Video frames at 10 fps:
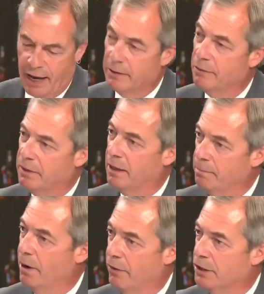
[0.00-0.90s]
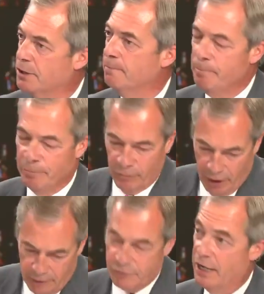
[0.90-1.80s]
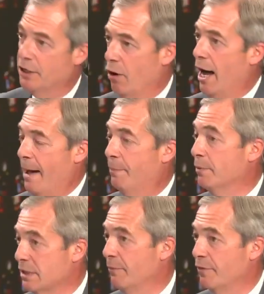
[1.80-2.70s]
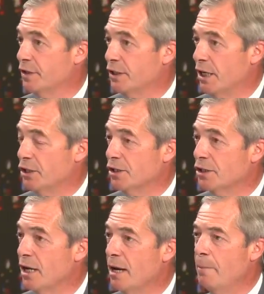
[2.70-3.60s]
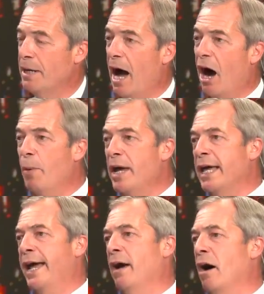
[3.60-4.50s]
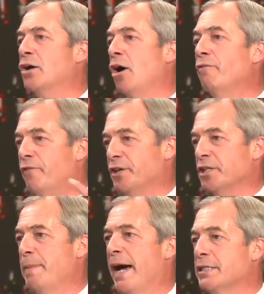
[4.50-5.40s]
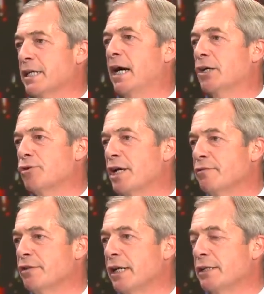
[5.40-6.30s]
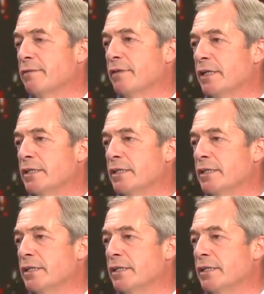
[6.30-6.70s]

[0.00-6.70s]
OK, you know, Boris, you've said you're not happy with some of his decisions, but are we going to get our confidence back as a country as a result of it?